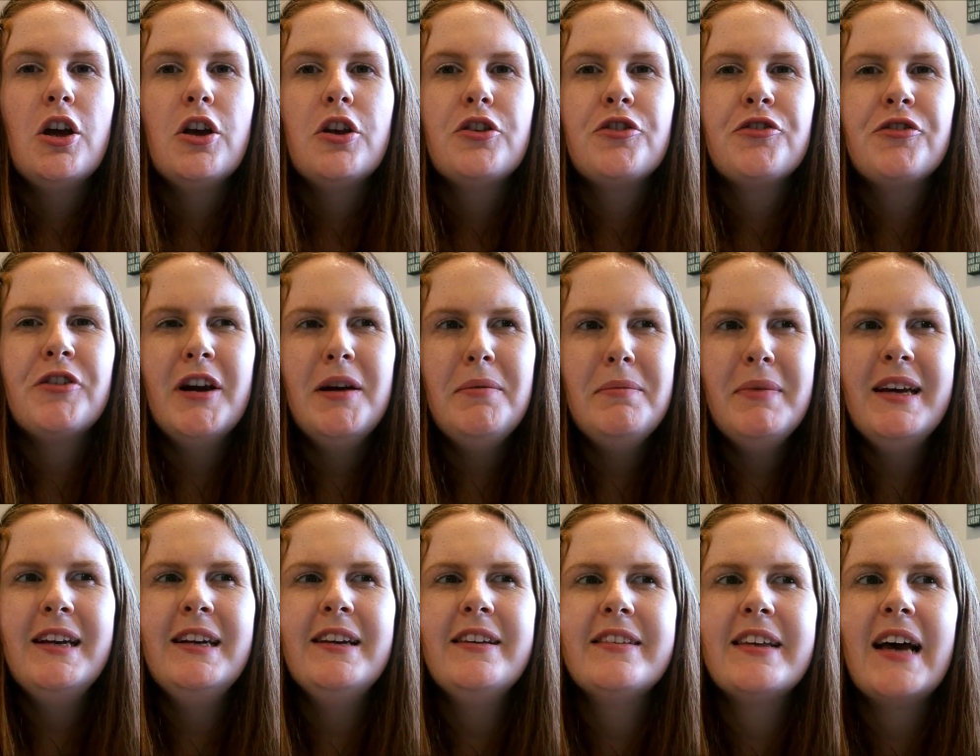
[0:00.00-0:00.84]

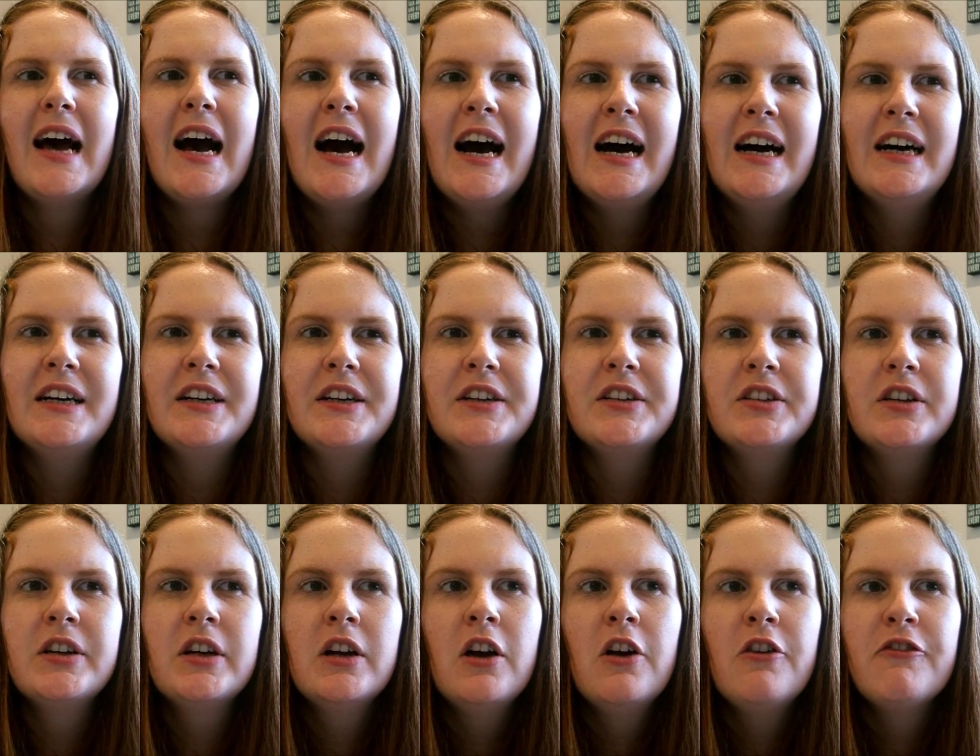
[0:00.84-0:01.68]
Treatment is hard.
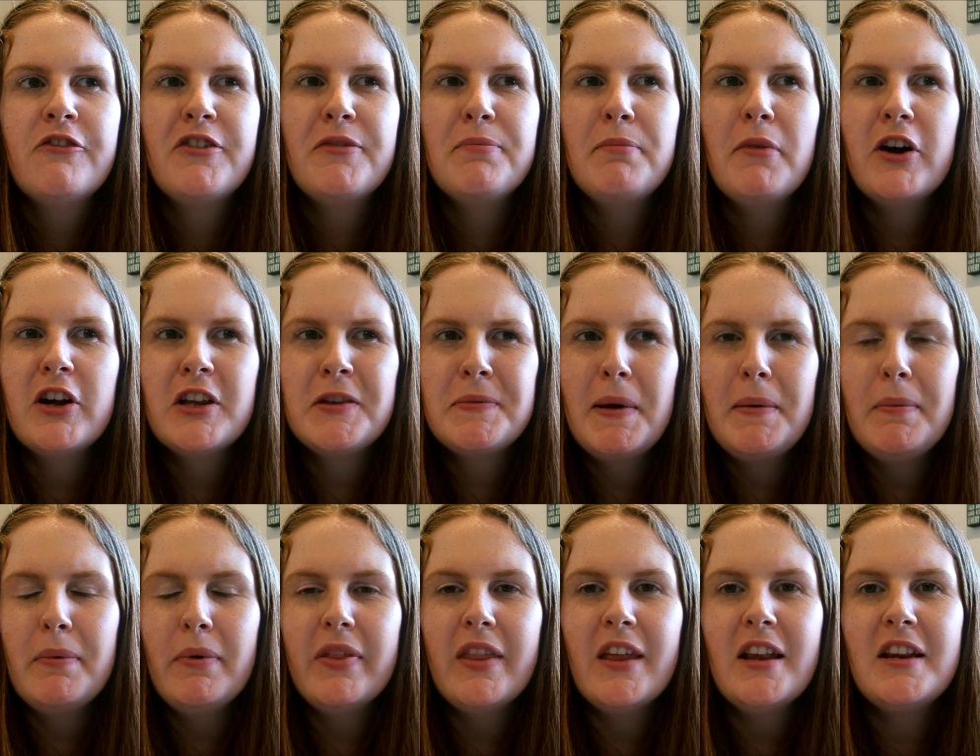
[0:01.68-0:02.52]
For most
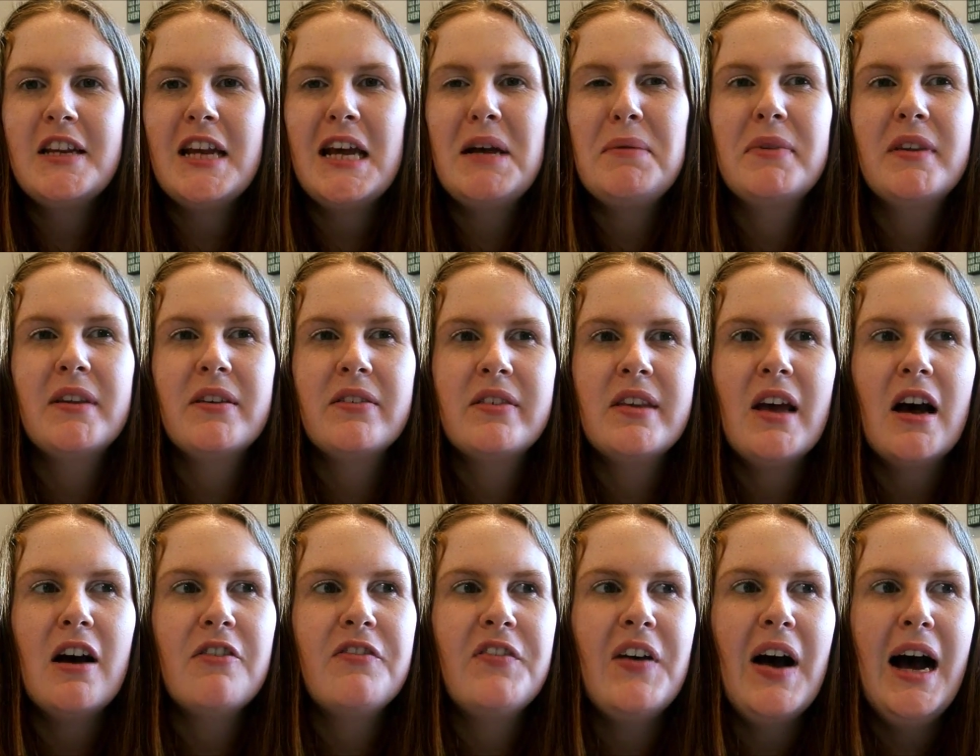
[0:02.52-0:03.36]
people in the depths of
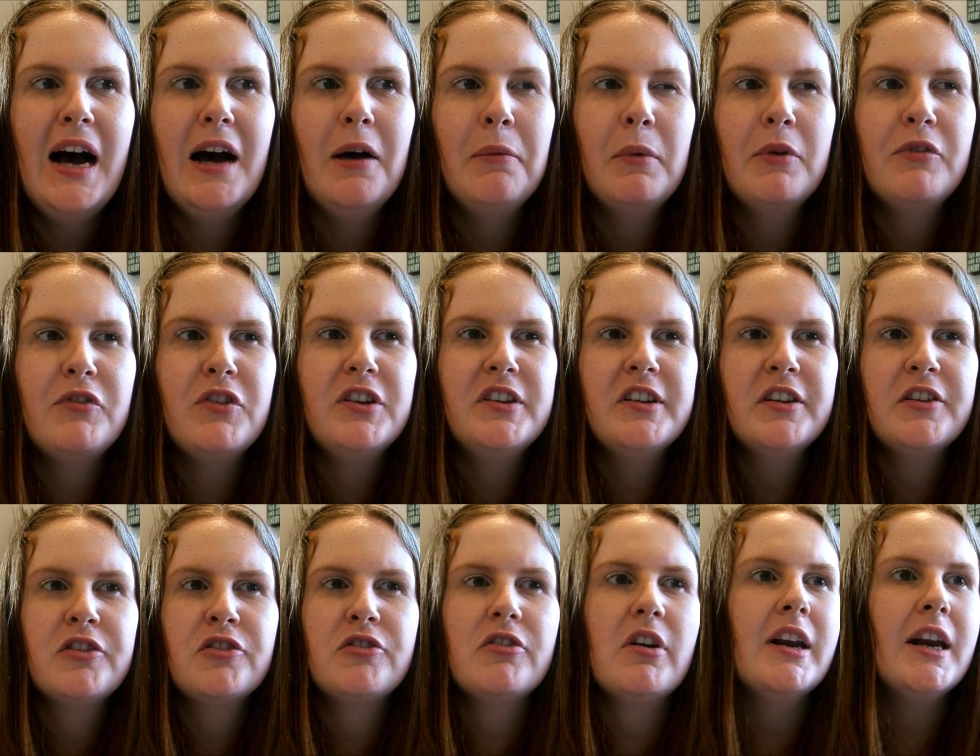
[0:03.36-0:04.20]
self-harm, if you
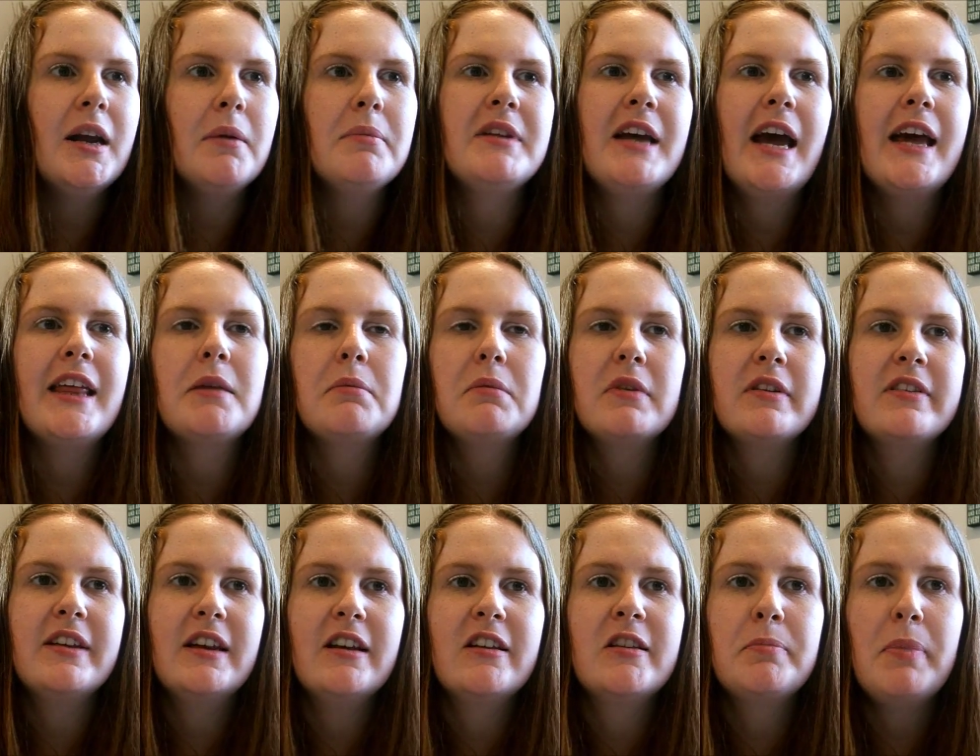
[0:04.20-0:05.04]
just straight up take them to
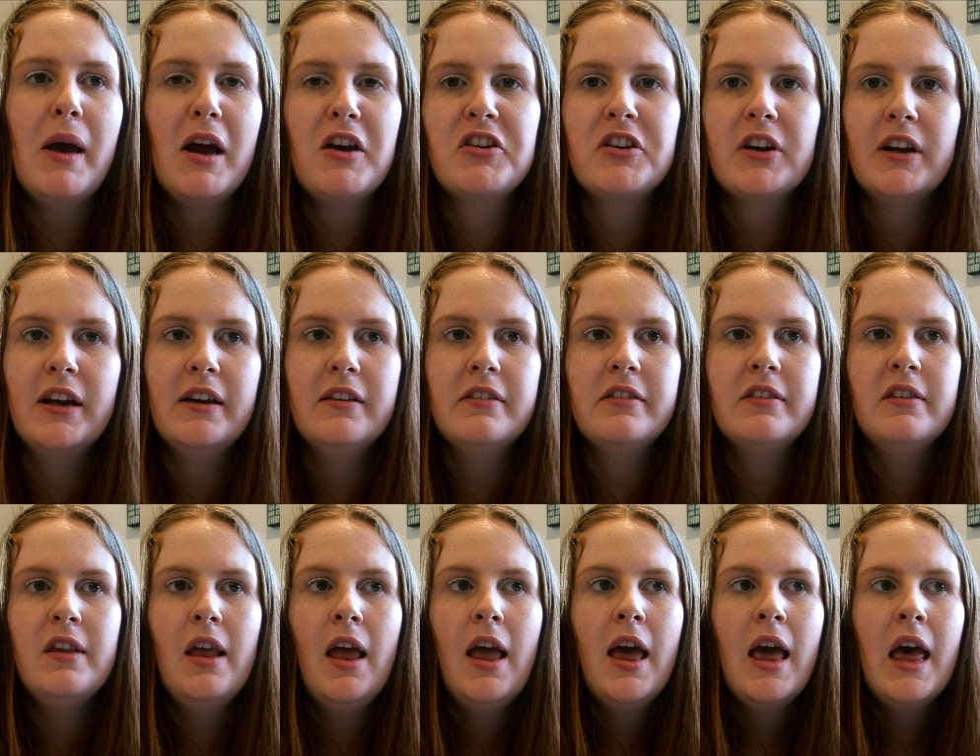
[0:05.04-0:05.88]
see a specialist,
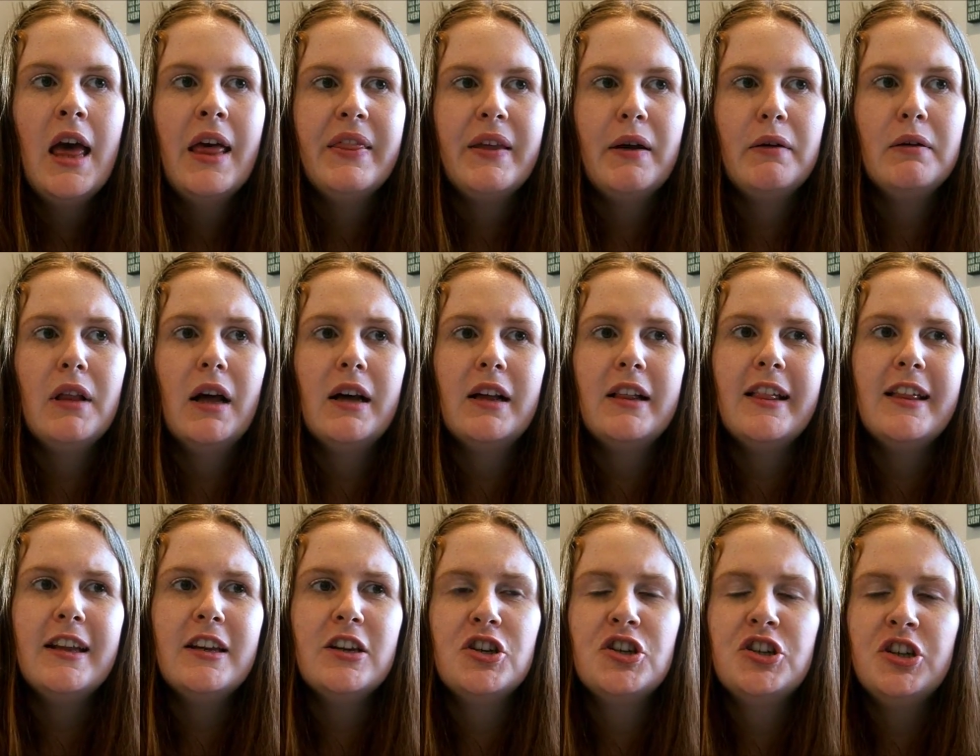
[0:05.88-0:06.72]
they're
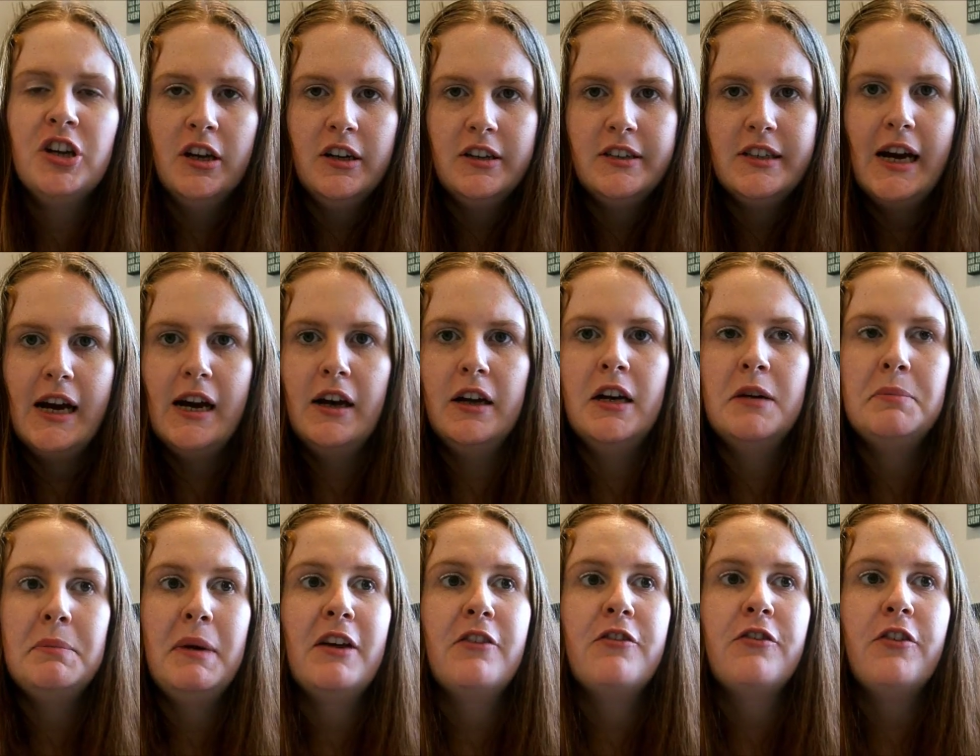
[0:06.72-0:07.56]
likely to shut down and
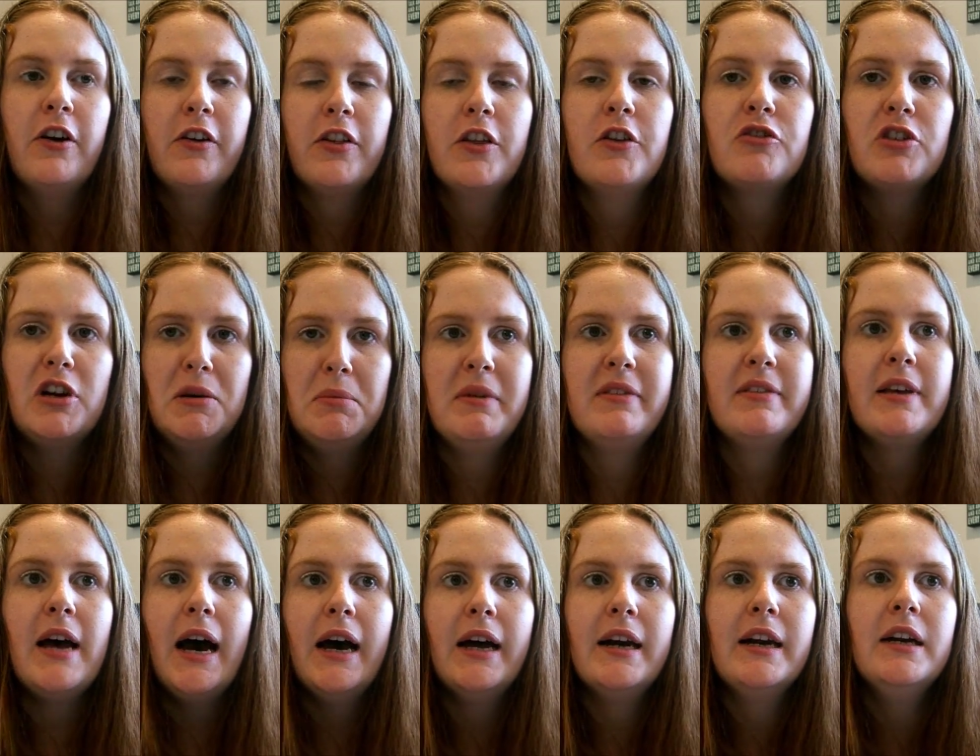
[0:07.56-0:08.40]
make further treatments
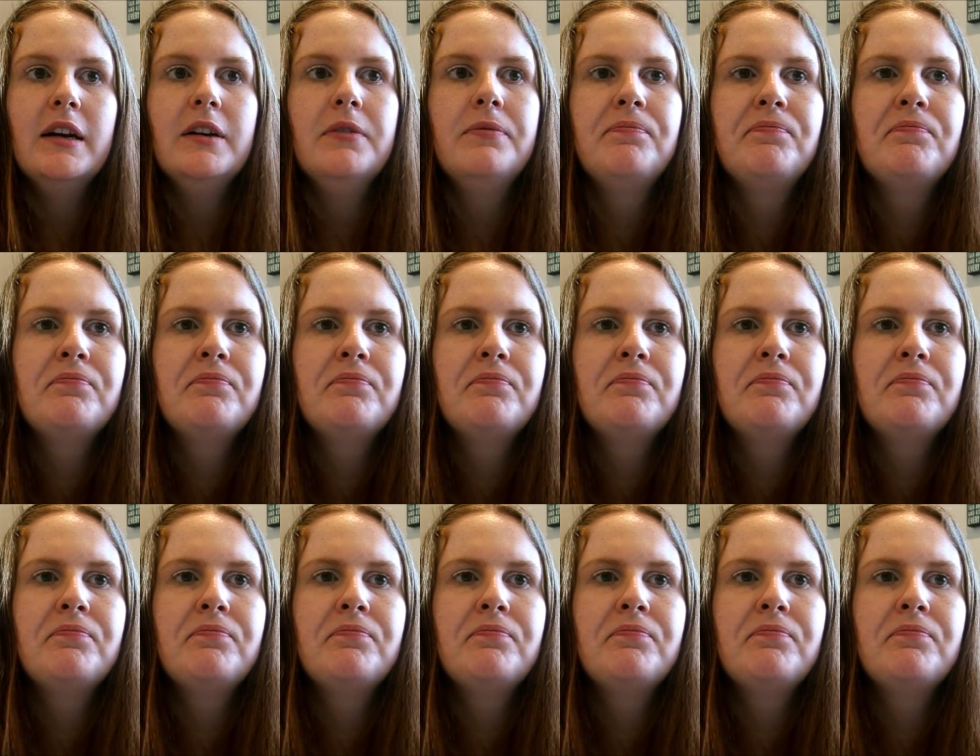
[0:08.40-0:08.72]
harder.